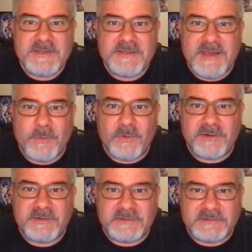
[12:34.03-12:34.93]
They were
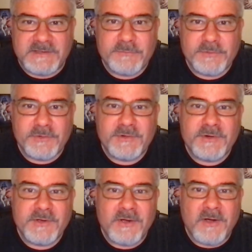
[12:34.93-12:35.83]

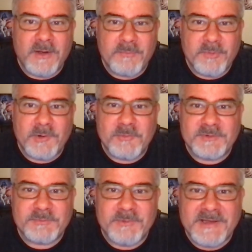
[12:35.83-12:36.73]
delivered on
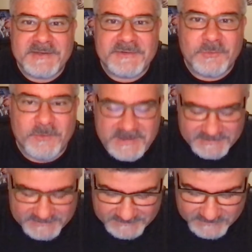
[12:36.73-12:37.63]
purpose by His
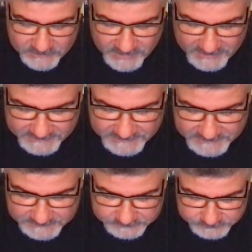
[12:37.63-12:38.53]
grace to us.
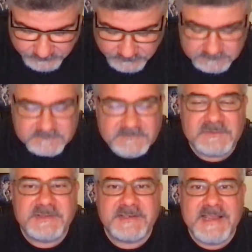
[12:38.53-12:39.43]

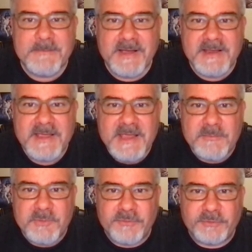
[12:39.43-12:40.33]
Today, my
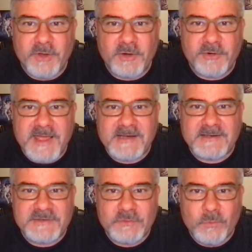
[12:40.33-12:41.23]
beautiful daughter
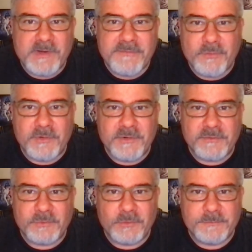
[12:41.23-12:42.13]
Natalie's 24
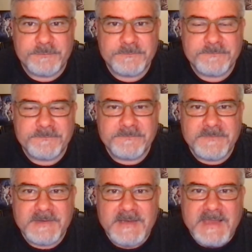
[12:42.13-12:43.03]
years old,
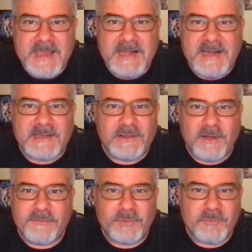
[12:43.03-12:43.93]
and I
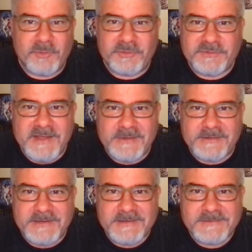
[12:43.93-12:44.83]
love her
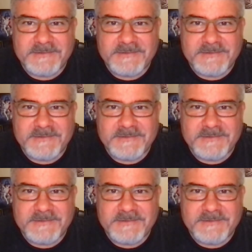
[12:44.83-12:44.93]
personality.